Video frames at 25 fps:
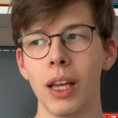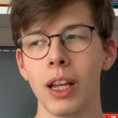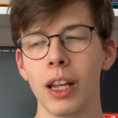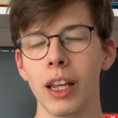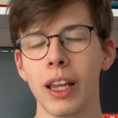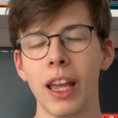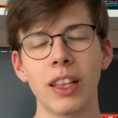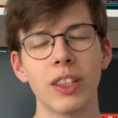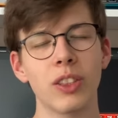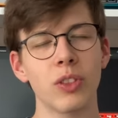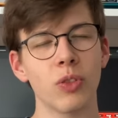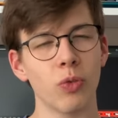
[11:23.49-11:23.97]

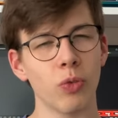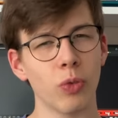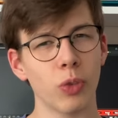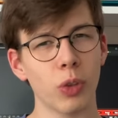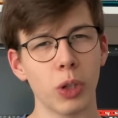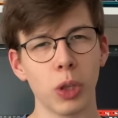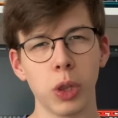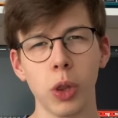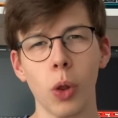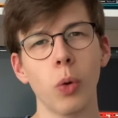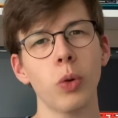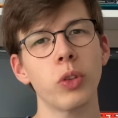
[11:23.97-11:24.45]
gets
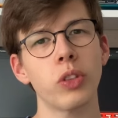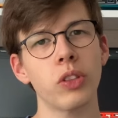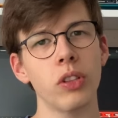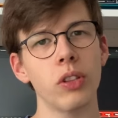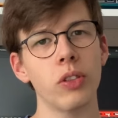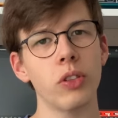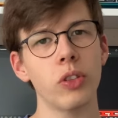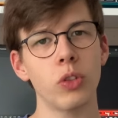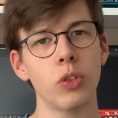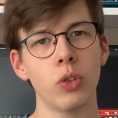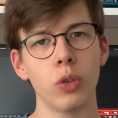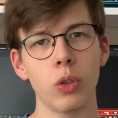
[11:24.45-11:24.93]

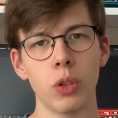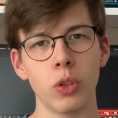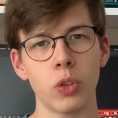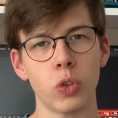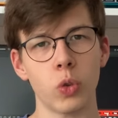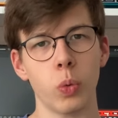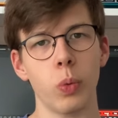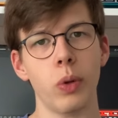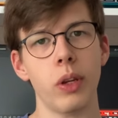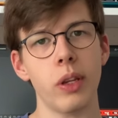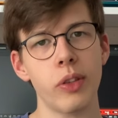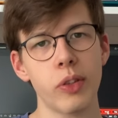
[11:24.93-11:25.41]
closest to the
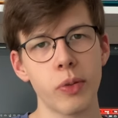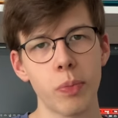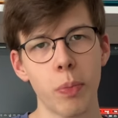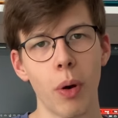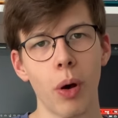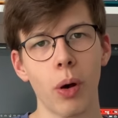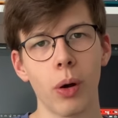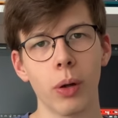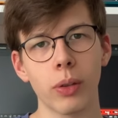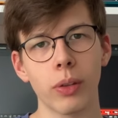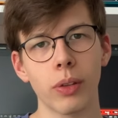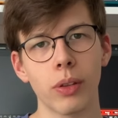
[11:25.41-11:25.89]
sweet
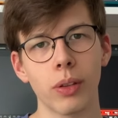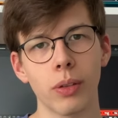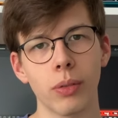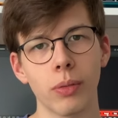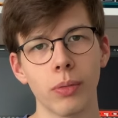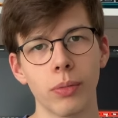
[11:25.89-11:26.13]
spot.